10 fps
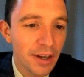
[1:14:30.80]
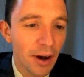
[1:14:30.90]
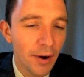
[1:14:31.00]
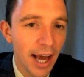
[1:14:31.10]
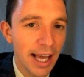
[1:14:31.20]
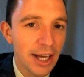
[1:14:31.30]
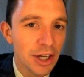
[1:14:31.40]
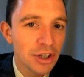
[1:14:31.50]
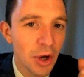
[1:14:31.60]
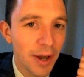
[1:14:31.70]
Okay,
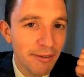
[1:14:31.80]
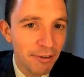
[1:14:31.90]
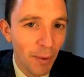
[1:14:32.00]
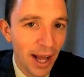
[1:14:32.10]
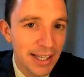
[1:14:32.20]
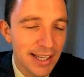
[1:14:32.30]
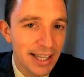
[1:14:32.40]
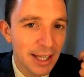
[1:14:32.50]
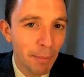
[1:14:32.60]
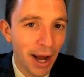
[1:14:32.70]
so
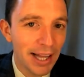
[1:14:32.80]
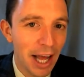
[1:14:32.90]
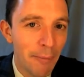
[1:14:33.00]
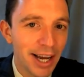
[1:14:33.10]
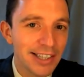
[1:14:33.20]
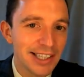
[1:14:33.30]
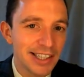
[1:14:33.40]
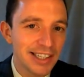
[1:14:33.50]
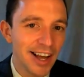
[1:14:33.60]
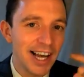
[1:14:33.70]
influenza, the pandemic,
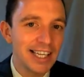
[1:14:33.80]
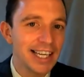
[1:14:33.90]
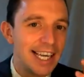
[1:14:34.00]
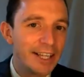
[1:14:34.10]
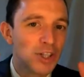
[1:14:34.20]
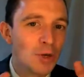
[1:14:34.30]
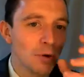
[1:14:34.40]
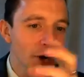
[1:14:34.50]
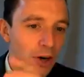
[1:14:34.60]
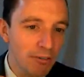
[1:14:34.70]
society needs to
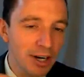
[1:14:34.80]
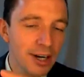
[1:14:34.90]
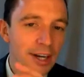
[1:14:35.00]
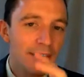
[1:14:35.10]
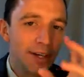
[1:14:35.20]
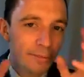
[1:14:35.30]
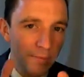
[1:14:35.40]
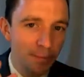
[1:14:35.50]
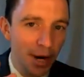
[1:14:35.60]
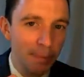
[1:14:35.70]
recover.
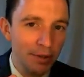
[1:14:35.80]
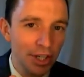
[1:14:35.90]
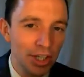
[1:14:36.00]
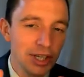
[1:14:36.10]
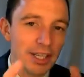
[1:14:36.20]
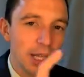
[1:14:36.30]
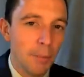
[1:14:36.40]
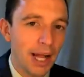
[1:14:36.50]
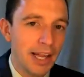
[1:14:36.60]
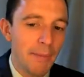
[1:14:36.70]
Preposition, the
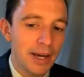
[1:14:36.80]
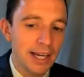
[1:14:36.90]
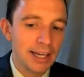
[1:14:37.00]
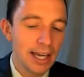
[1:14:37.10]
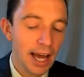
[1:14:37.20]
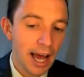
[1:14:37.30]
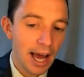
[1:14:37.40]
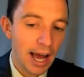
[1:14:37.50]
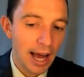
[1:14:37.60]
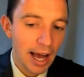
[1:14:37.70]
pandemic.
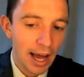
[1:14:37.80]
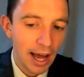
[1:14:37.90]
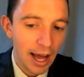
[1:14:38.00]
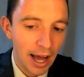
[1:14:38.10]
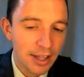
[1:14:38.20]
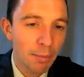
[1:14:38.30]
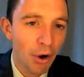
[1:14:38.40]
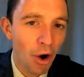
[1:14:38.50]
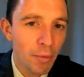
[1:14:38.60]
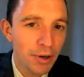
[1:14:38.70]
And the
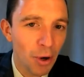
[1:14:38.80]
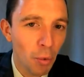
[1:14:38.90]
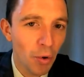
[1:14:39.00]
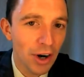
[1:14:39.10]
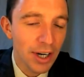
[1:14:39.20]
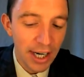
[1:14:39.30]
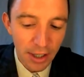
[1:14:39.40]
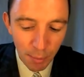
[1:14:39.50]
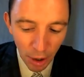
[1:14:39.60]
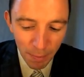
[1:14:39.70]
appropriate word here,
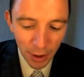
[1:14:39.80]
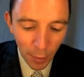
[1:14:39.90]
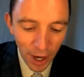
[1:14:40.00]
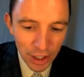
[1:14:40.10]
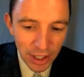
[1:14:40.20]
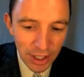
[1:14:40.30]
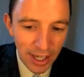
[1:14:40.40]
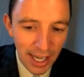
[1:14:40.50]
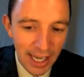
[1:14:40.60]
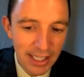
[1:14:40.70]
the appropriate question
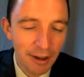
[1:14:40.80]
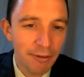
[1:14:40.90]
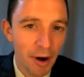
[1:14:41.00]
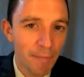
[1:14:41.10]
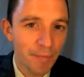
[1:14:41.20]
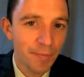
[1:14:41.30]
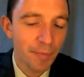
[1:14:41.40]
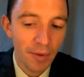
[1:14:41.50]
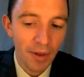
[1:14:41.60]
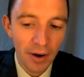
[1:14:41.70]
is from.
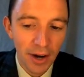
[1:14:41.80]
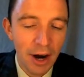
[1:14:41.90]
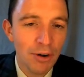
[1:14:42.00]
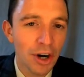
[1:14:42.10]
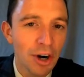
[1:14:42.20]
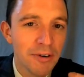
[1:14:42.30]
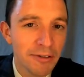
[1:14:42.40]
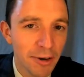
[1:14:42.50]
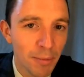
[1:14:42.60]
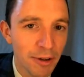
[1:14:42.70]
Okay, recover
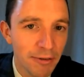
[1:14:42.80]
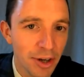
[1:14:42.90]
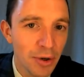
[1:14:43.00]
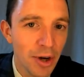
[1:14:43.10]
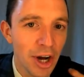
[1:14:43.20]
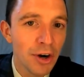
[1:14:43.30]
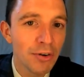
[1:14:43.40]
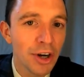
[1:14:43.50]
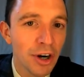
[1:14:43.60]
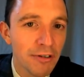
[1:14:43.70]
from the flu,
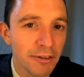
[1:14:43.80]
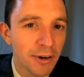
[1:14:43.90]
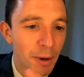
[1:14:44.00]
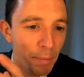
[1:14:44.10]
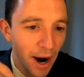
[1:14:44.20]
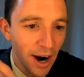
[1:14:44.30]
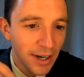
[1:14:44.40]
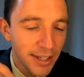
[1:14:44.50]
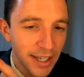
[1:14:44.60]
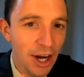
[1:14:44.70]
recover from the
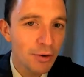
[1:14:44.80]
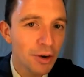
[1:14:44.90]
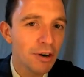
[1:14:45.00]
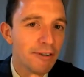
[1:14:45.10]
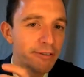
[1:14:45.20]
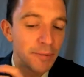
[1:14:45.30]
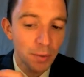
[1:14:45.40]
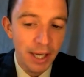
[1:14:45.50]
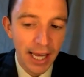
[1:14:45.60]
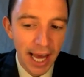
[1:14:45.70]
party, recover from the
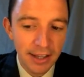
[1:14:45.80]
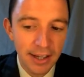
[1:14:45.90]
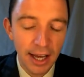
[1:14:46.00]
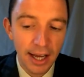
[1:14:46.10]
weekend.